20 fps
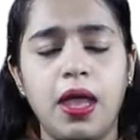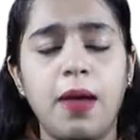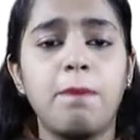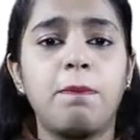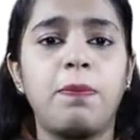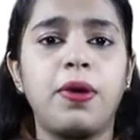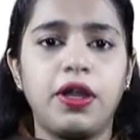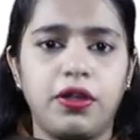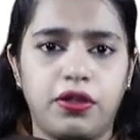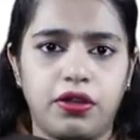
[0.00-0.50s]

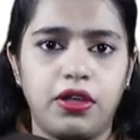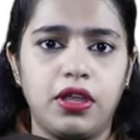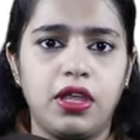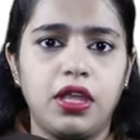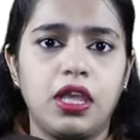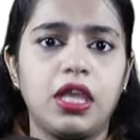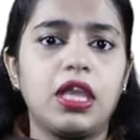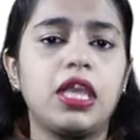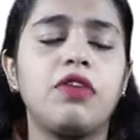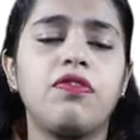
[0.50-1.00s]
But
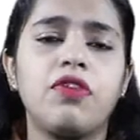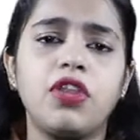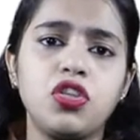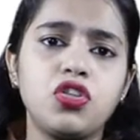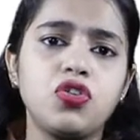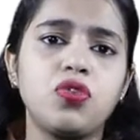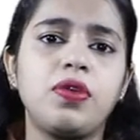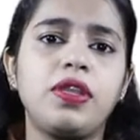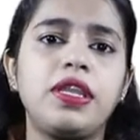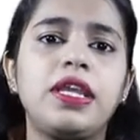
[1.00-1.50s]

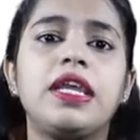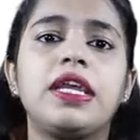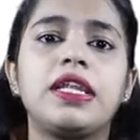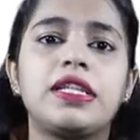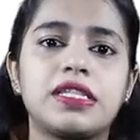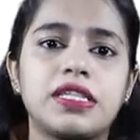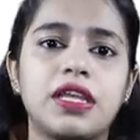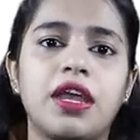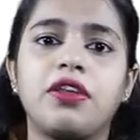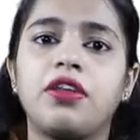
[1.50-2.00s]
eventually
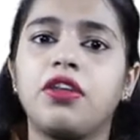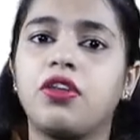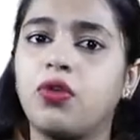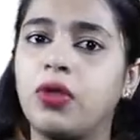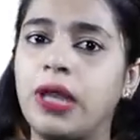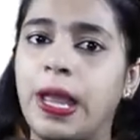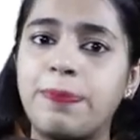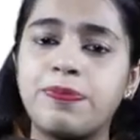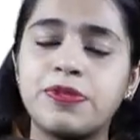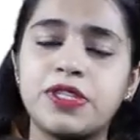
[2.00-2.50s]
it started
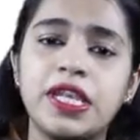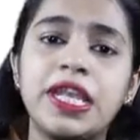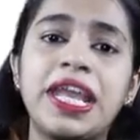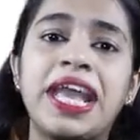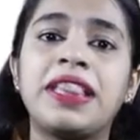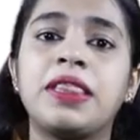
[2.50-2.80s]
collapsing,